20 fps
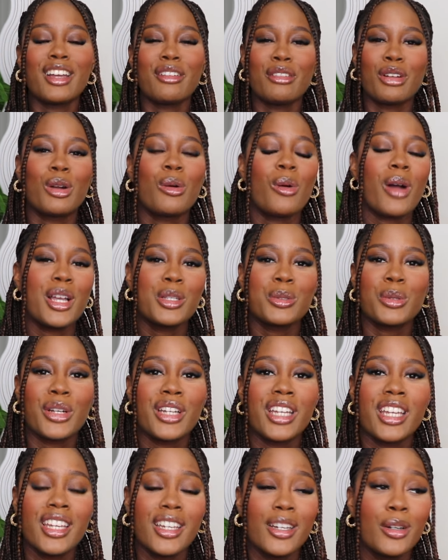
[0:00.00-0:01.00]
that requires
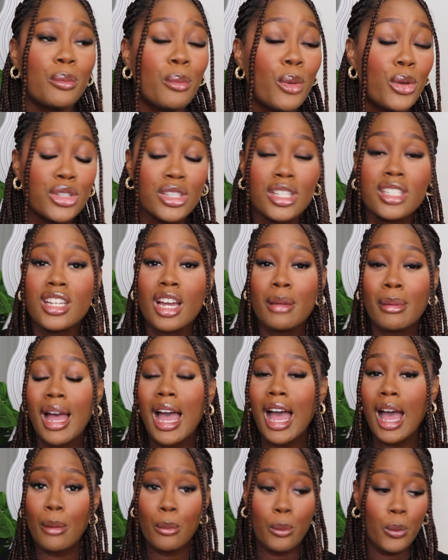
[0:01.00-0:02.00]
wearing a heel most of the time
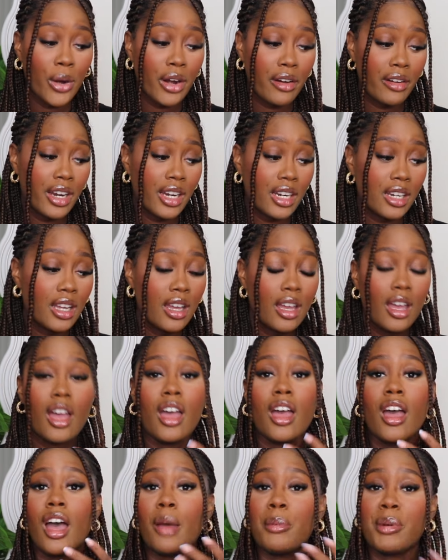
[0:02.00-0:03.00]
I am wearing
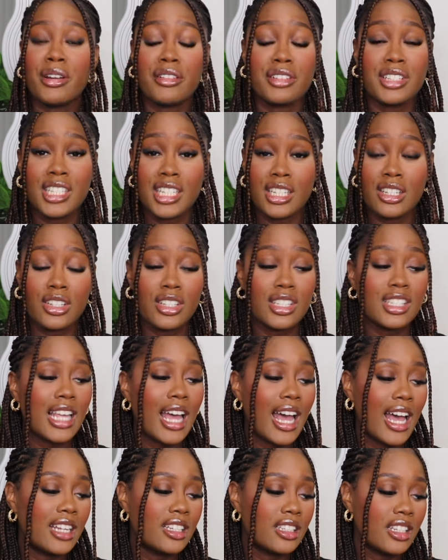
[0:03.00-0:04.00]
a pair of sneakers
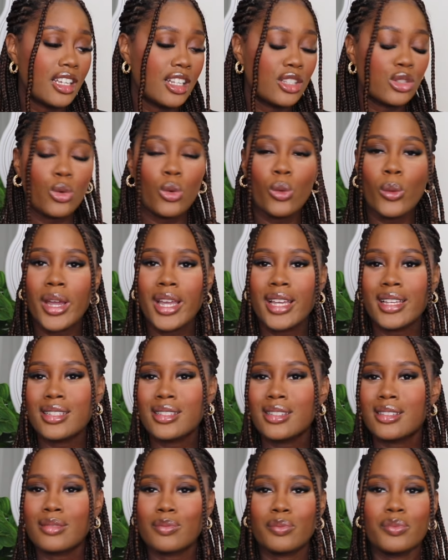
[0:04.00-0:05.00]
and it's
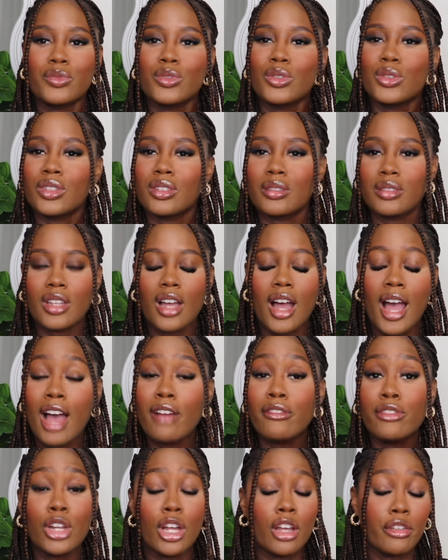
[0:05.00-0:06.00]
always I
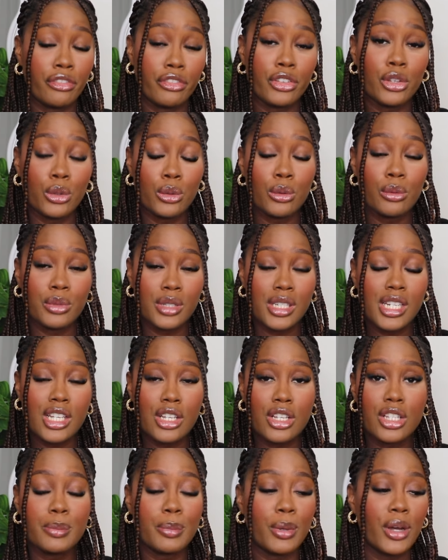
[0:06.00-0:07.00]
have a few
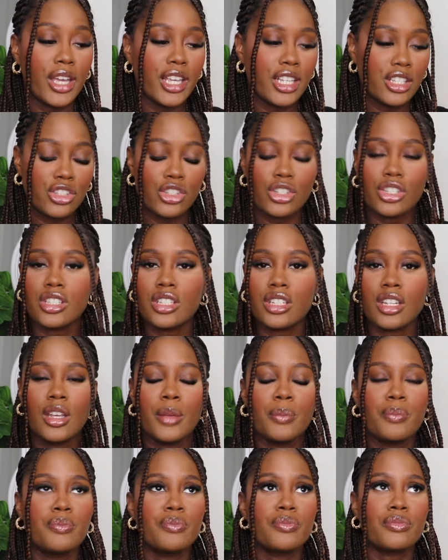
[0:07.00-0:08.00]
sneakers, but it's just,
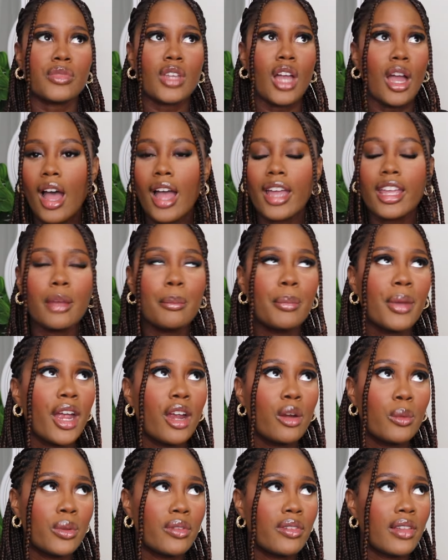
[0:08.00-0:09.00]
I
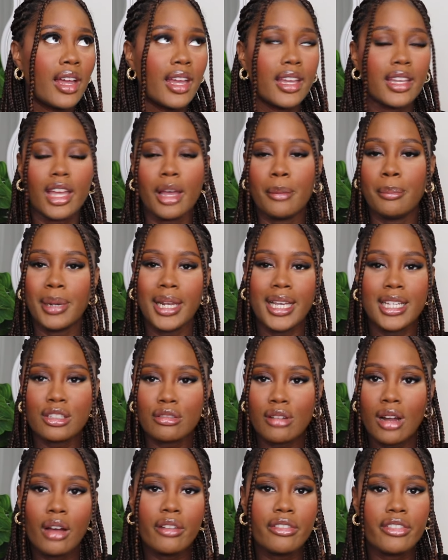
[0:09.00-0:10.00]
compare it with like a
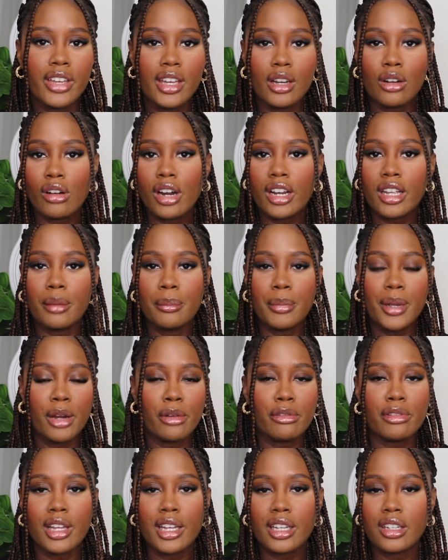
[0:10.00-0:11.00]
blazer outfit or I
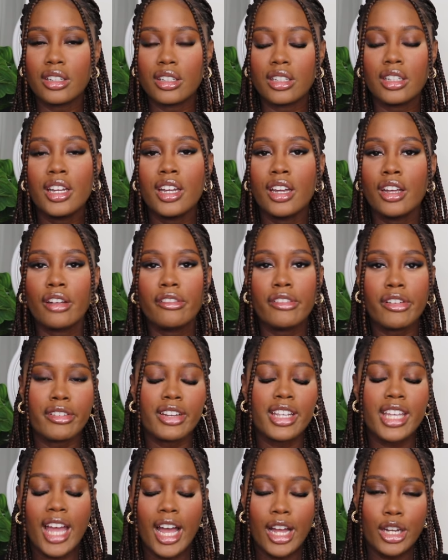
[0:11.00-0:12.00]
compare it with like a
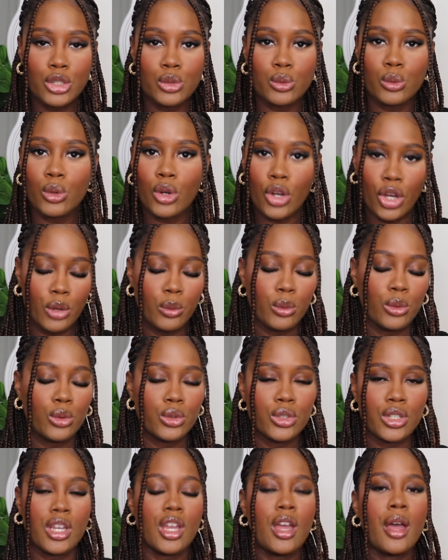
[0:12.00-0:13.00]
very casual
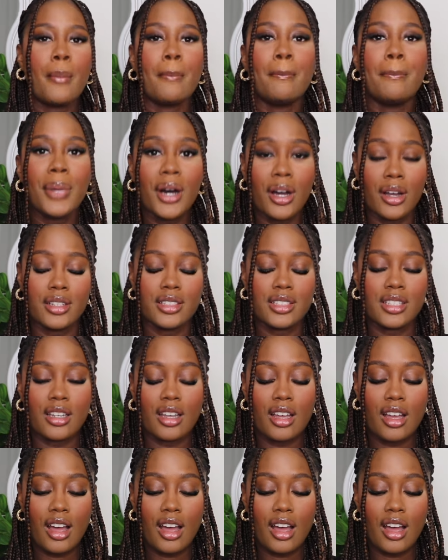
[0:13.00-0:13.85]
cohort. But